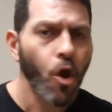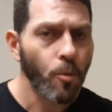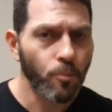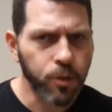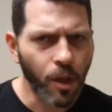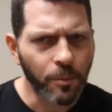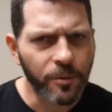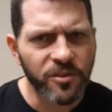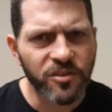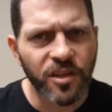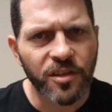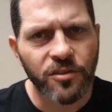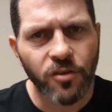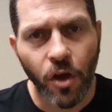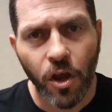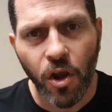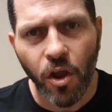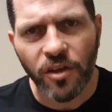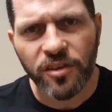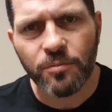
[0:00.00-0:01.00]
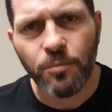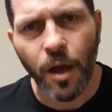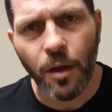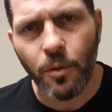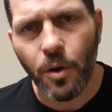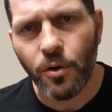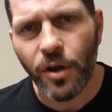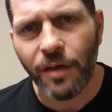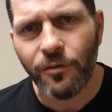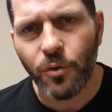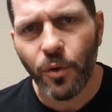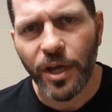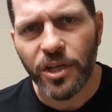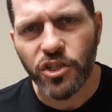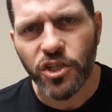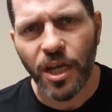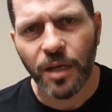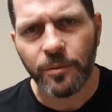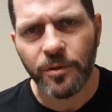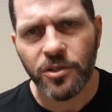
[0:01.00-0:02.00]
Probably since I lost my World Heavyweight
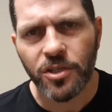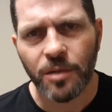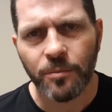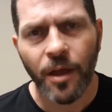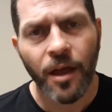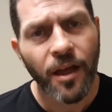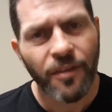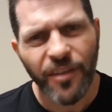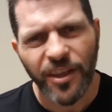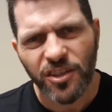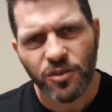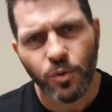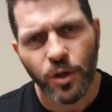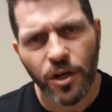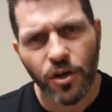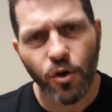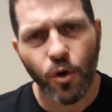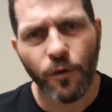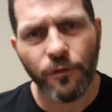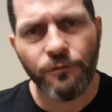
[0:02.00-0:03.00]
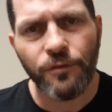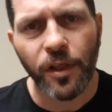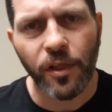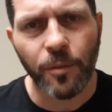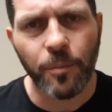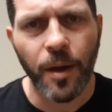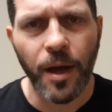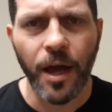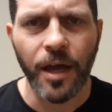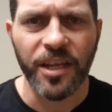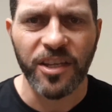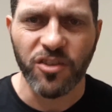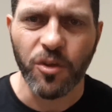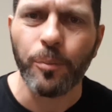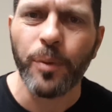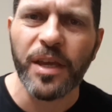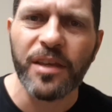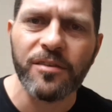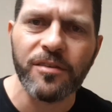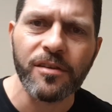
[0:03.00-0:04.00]
Championship, that's when it all fell apart into
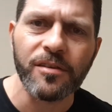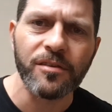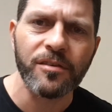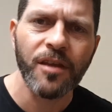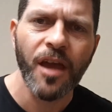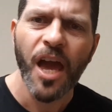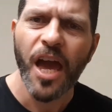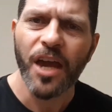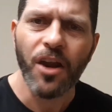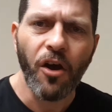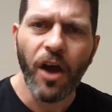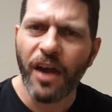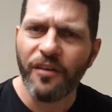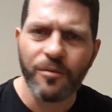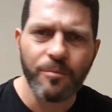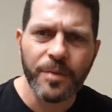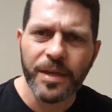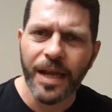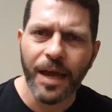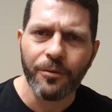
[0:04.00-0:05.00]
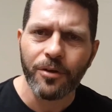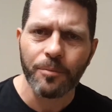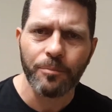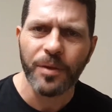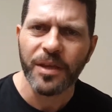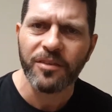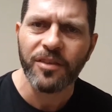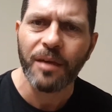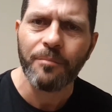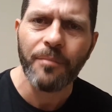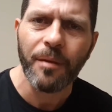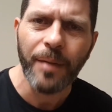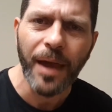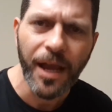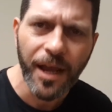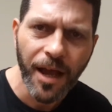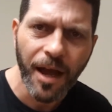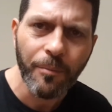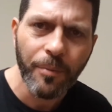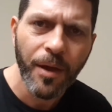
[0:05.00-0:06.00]
pieces. And I haven't been able to pick them
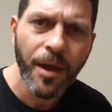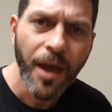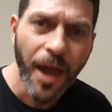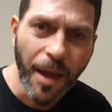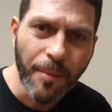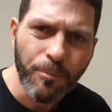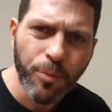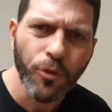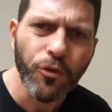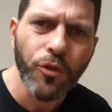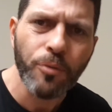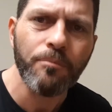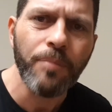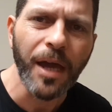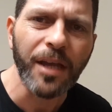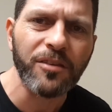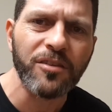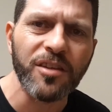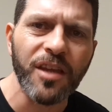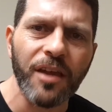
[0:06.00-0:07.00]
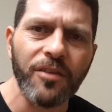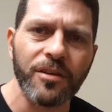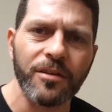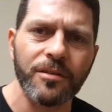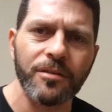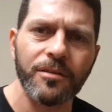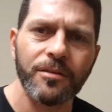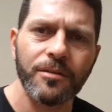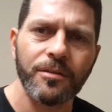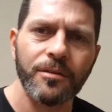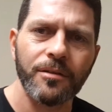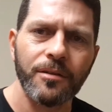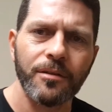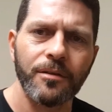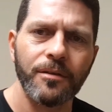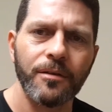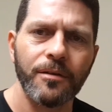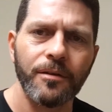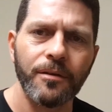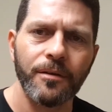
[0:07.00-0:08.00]
back up and put them back together.
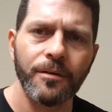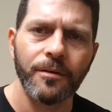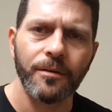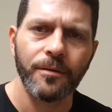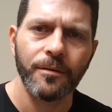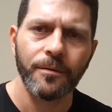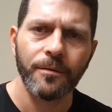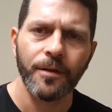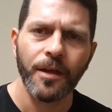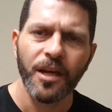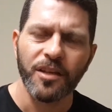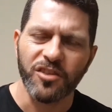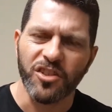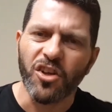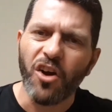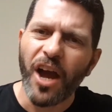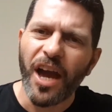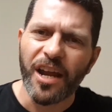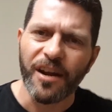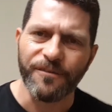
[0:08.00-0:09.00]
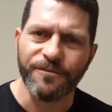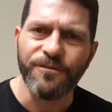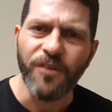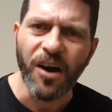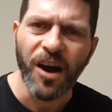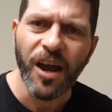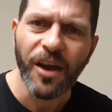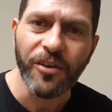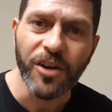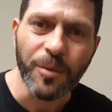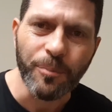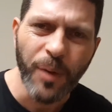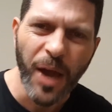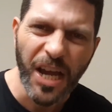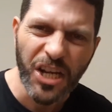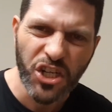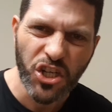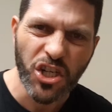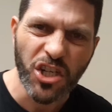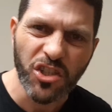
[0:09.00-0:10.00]
See, I had a fire and a
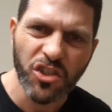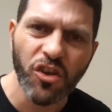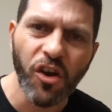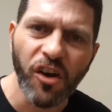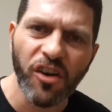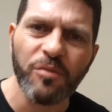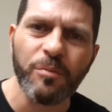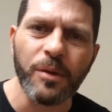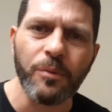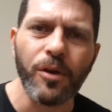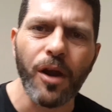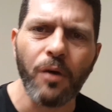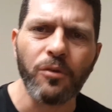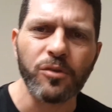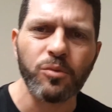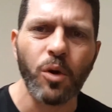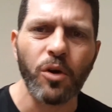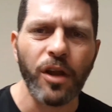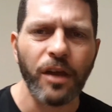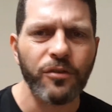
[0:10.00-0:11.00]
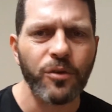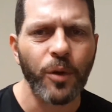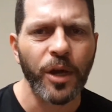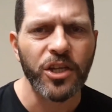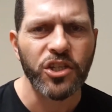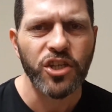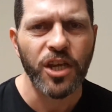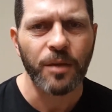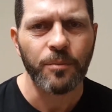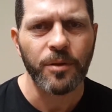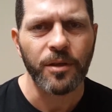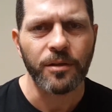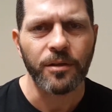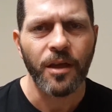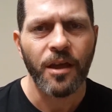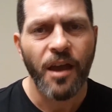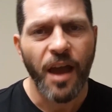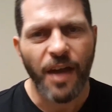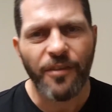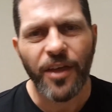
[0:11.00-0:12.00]
passion inside of me when I was World Heavyweight Champion.
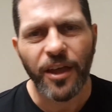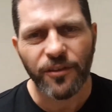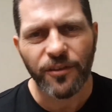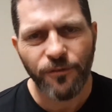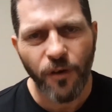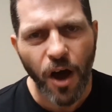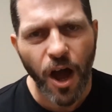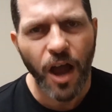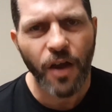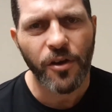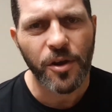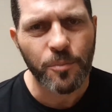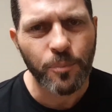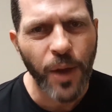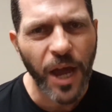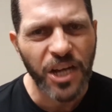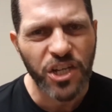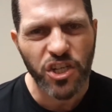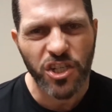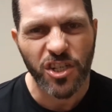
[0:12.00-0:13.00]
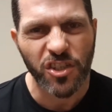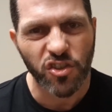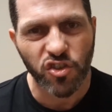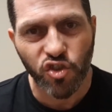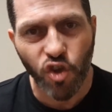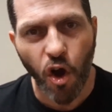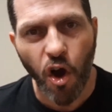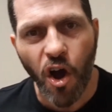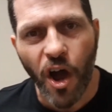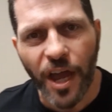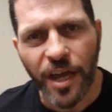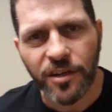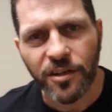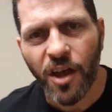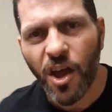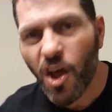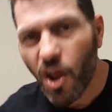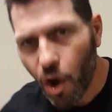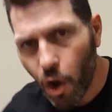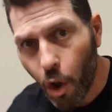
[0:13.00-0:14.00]
And that fire and passion has died
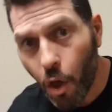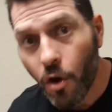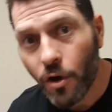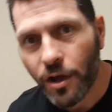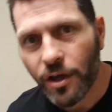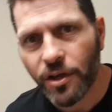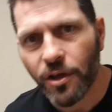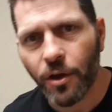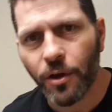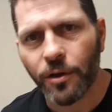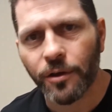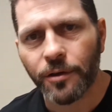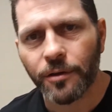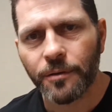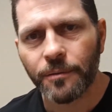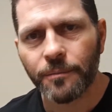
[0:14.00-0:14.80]
long ago.